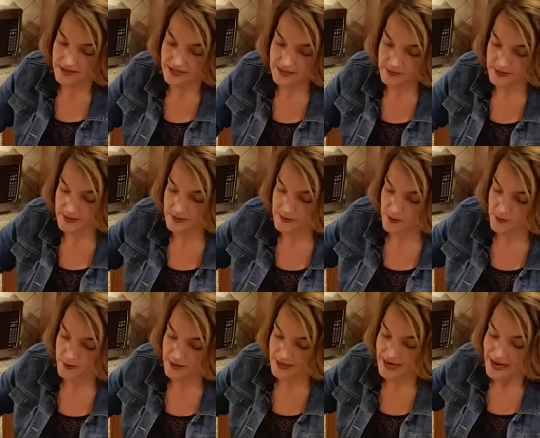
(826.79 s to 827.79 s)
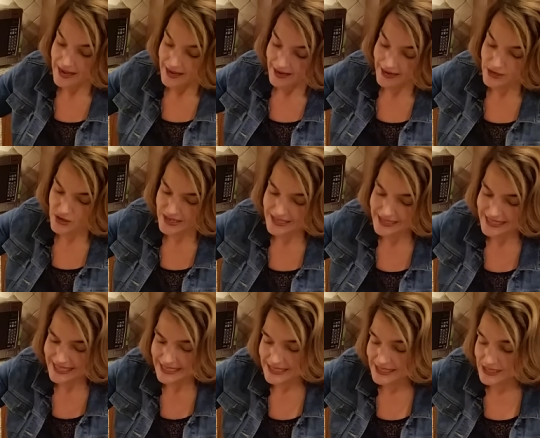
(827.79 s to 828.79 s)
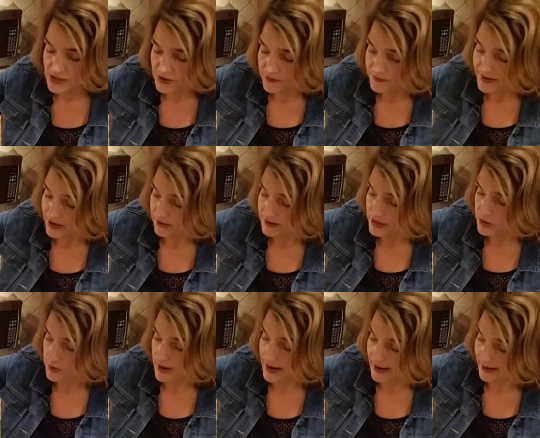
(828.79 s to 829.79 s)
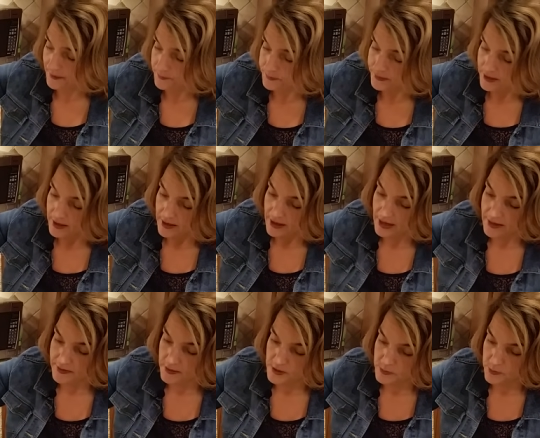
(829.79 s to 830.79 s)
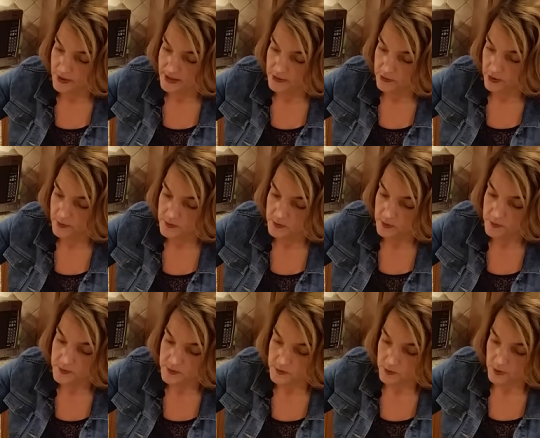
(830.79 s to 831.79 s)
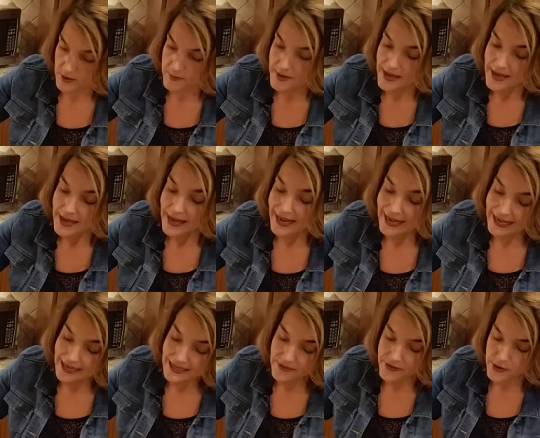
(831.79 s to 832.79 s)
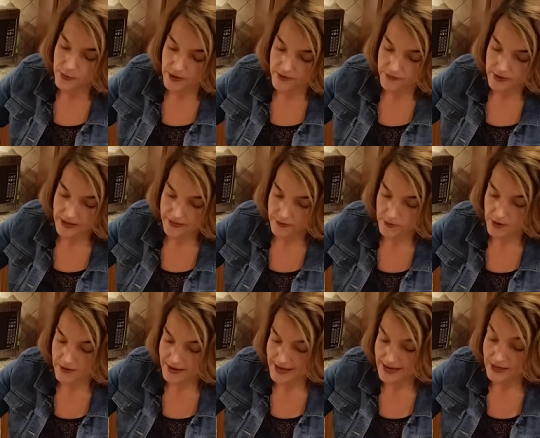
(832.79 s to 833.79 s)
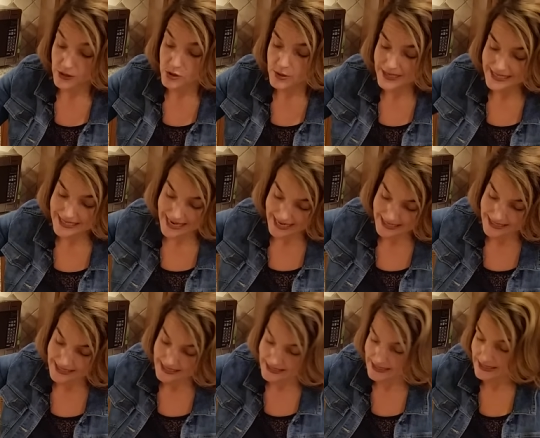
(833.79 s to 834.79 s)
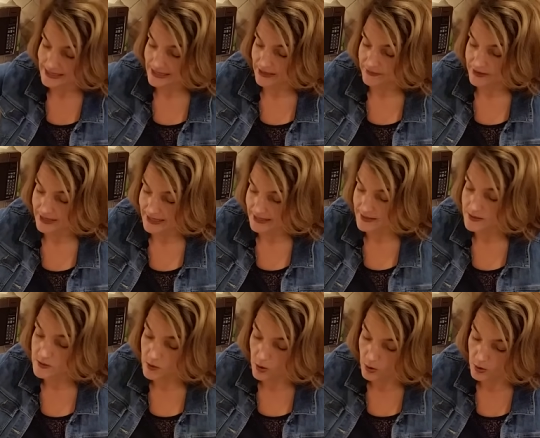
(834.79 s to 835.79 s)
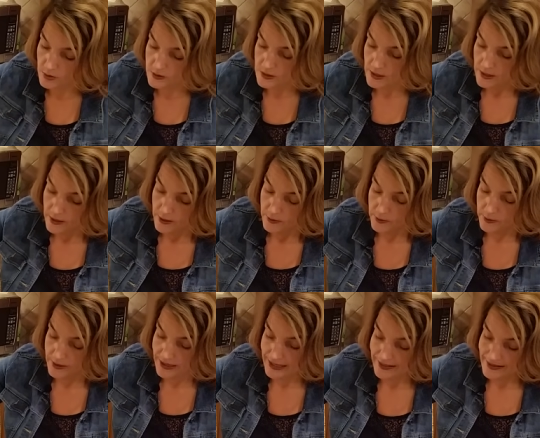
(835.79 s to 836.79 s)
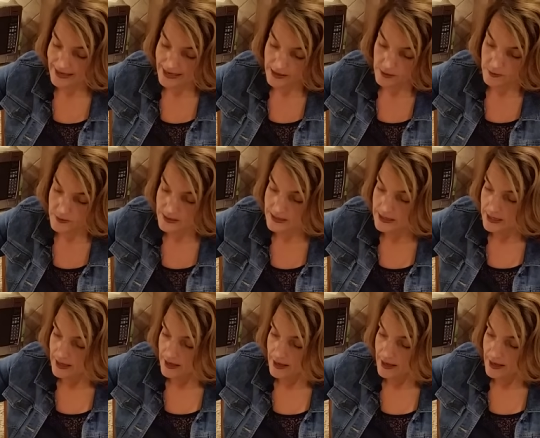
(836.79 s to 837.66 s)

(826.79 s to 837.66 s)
It smells so good. And you can see it's still fairly dry and those breadcrumbs will absorb. And if you aren't afraid of the raw eggs, you can taste it to see if it needs salt or anything else.